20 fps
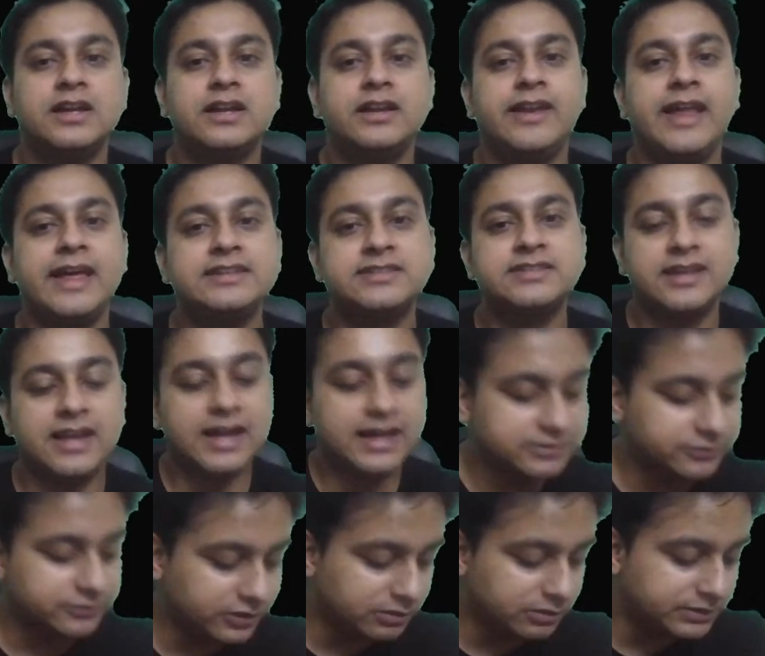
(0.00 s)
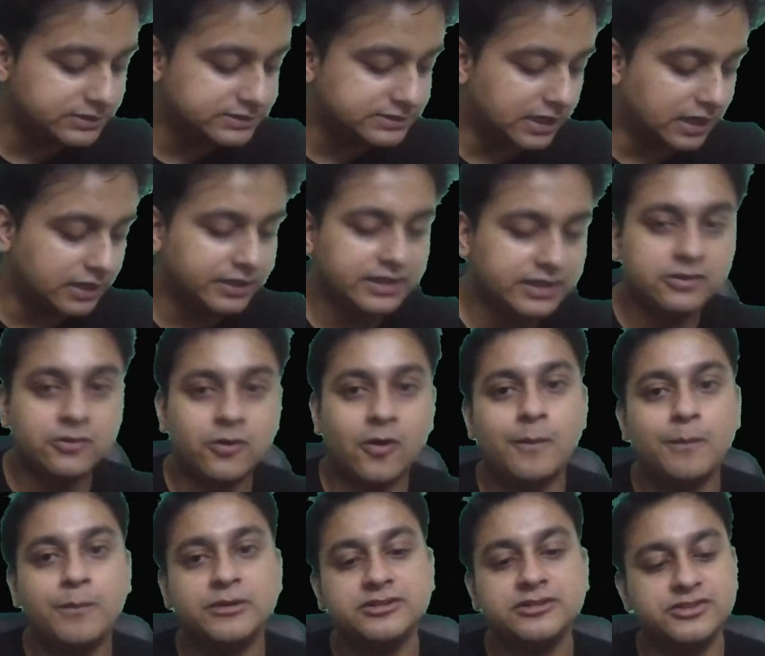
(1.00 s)
Next class, we will be starting
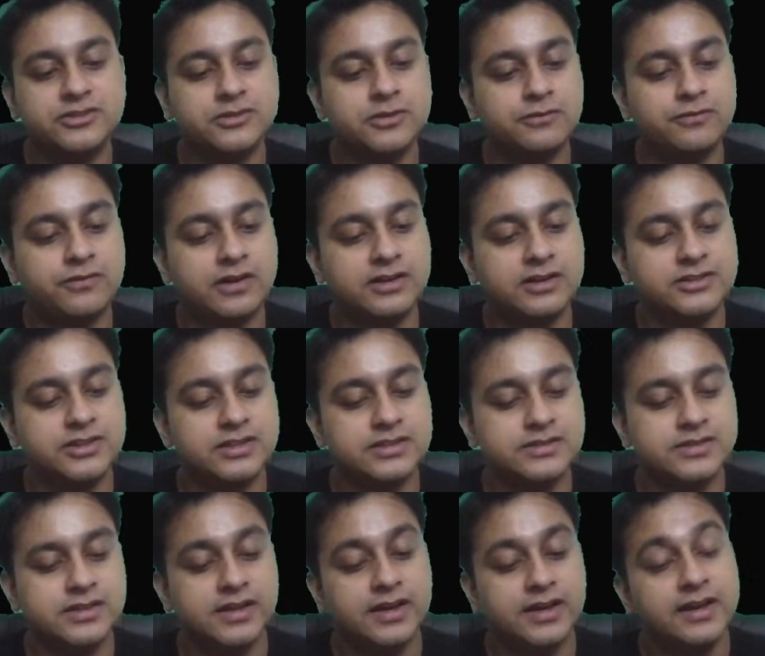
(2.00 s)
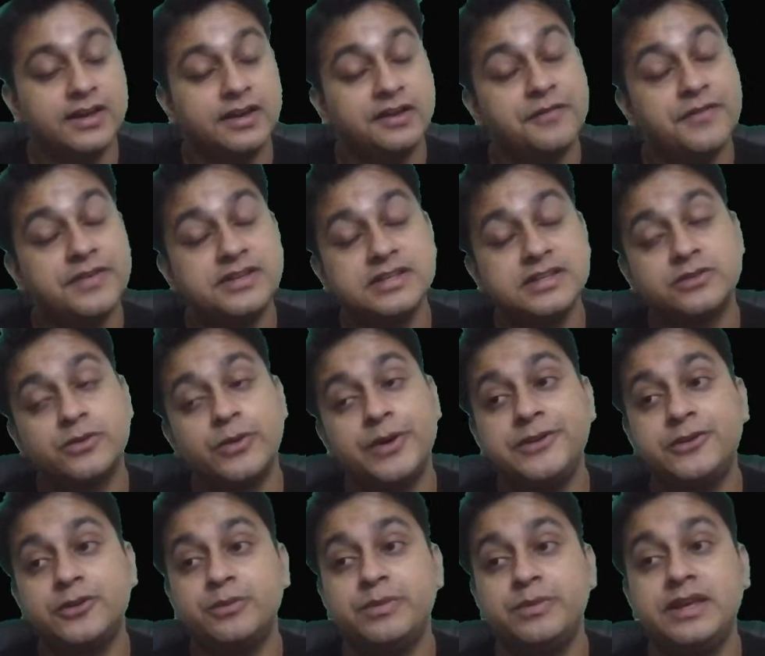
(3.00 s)
composition of functions, which is going
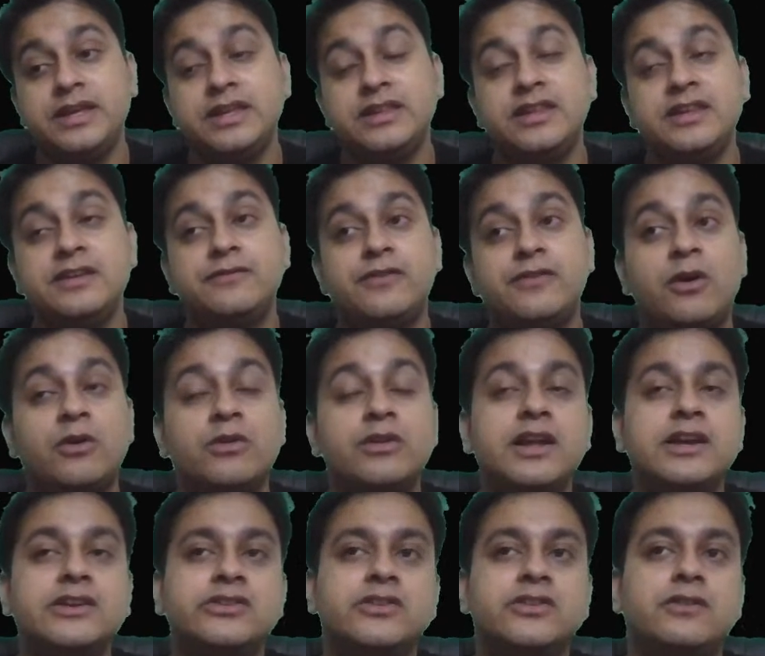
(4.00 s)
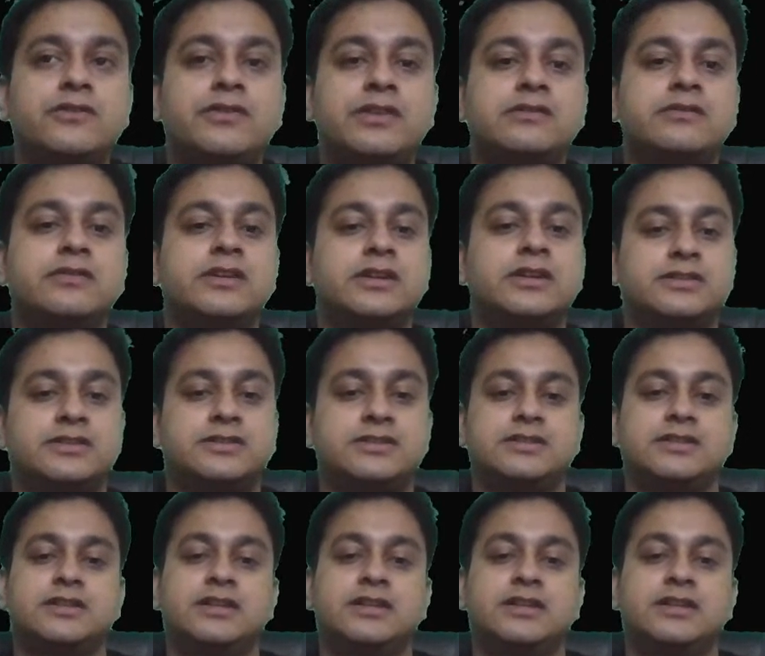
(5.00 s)
to be the foundation of inverse.